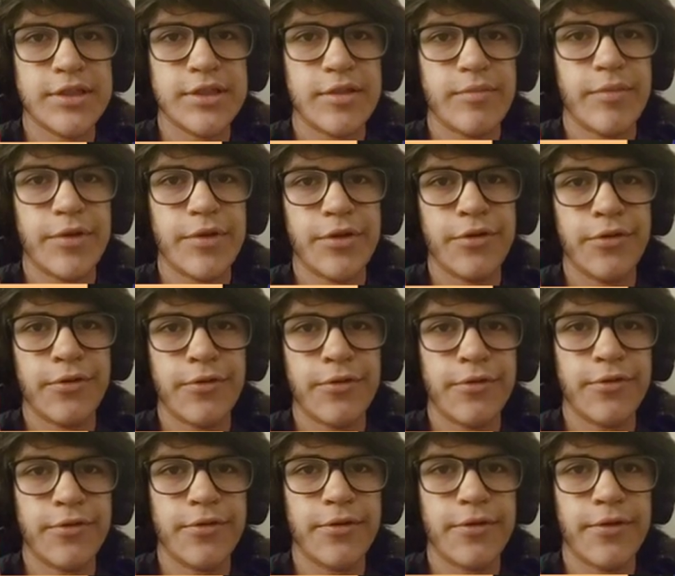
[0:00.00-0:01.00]
and middle
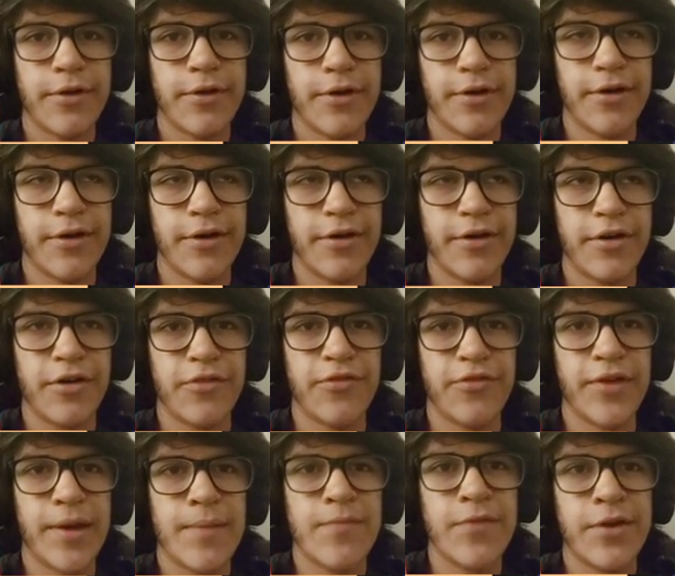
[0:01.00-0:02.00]

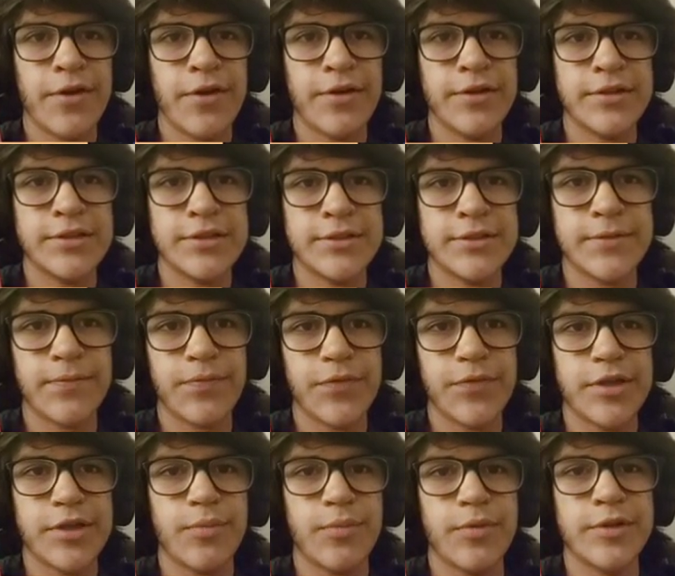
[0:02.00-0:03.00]
fab fairies
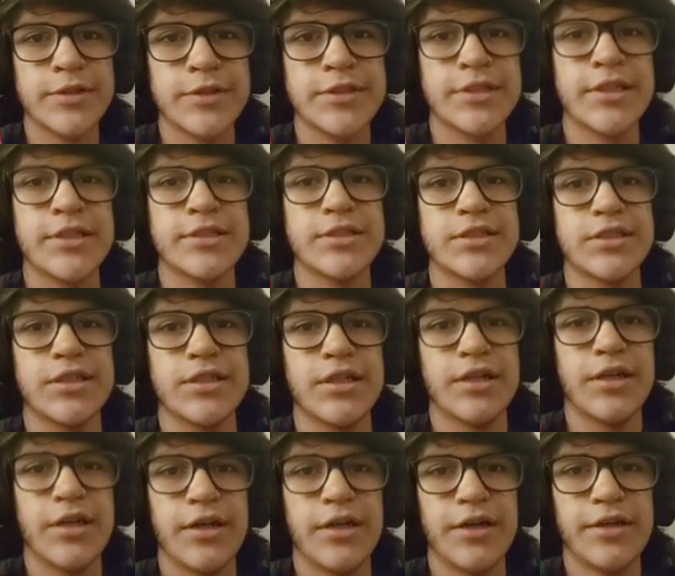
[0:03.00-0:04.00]
and the princess.
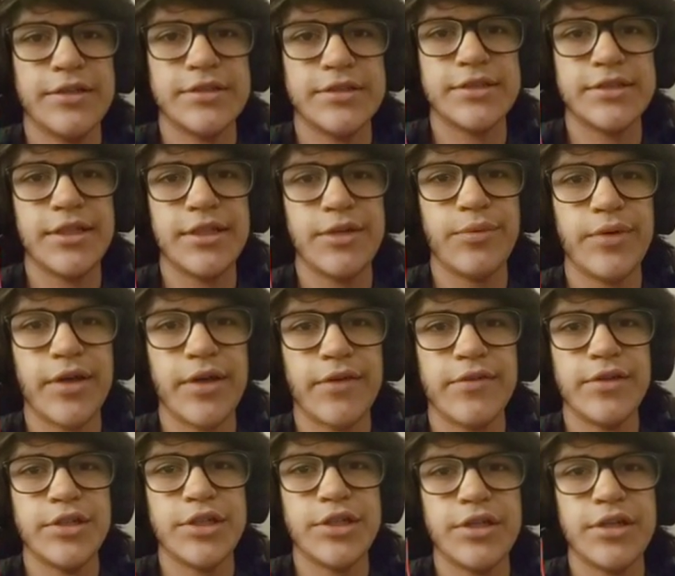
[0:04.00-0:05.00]
In C we have
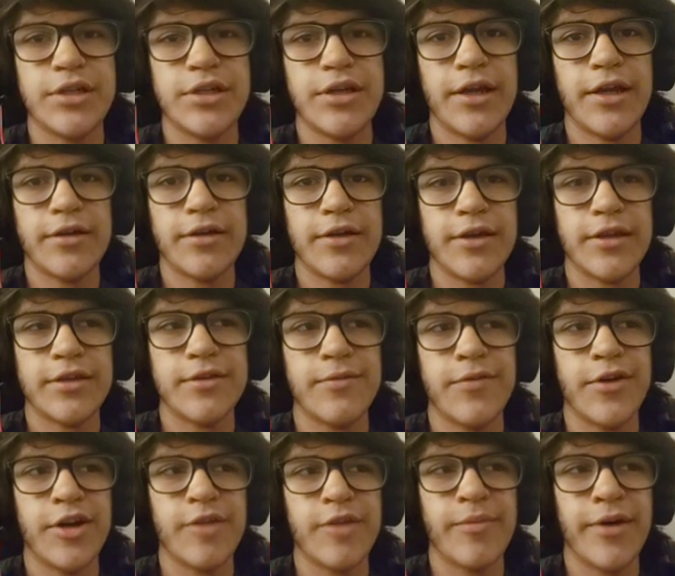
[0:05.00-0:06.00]
the genie, and at the
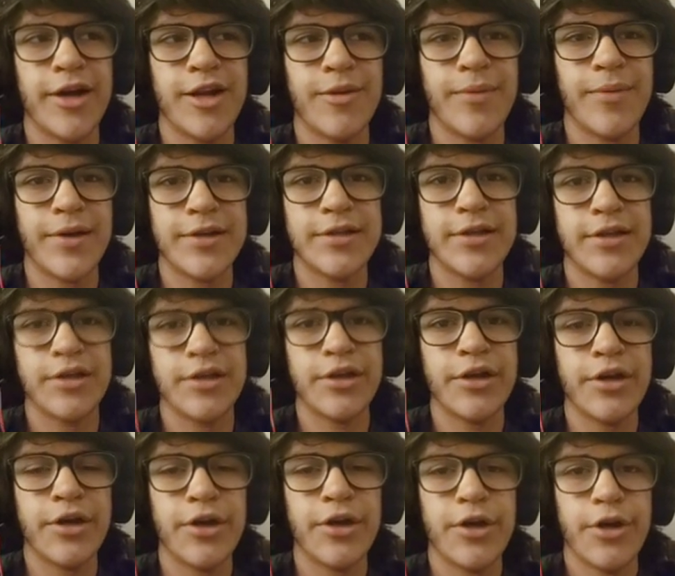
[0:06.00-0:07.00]
very bottom at D
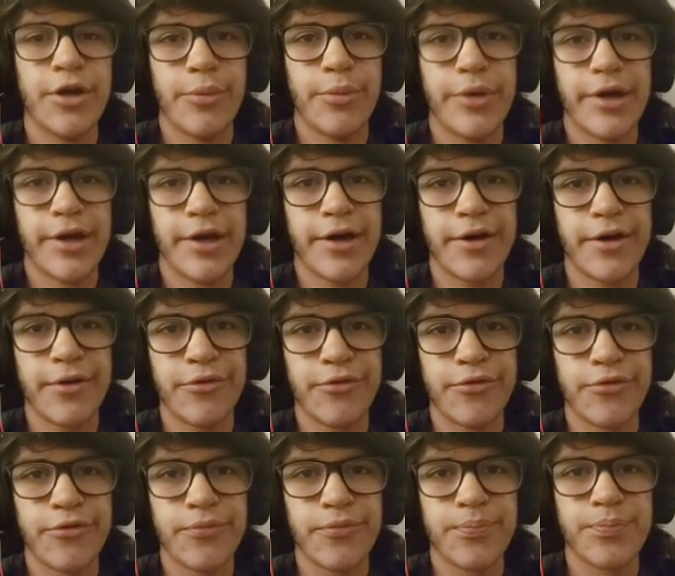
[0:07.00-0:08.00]
we
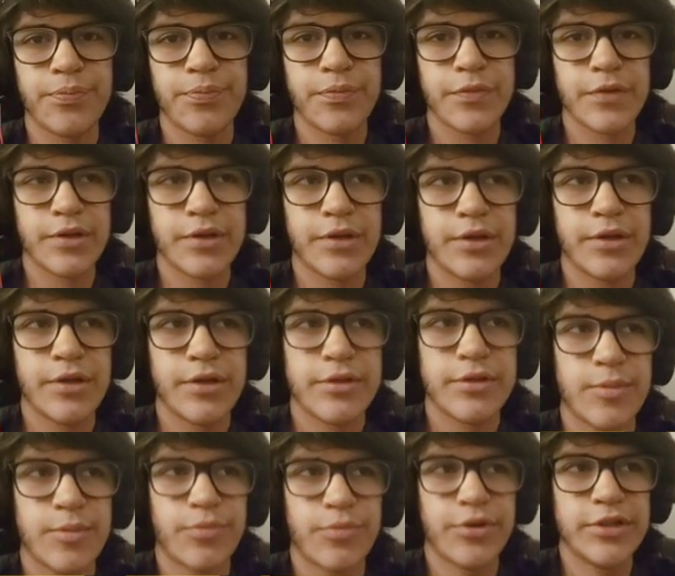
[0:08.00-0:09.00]
have
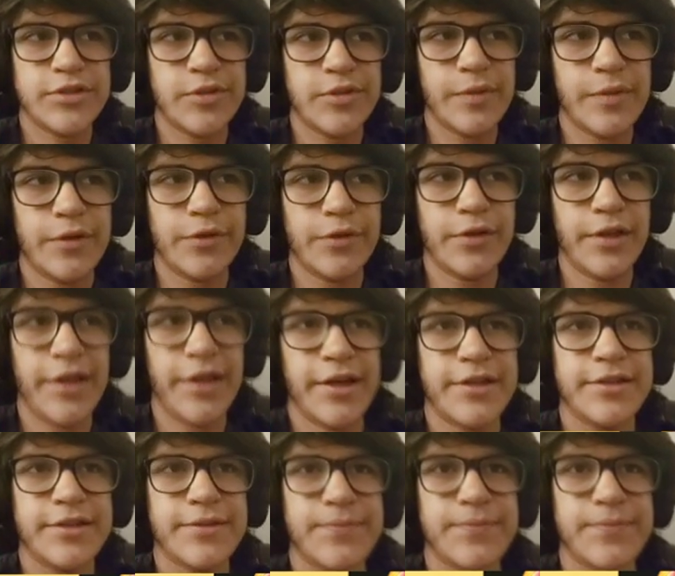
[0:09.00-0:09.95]
the prince from Netherland.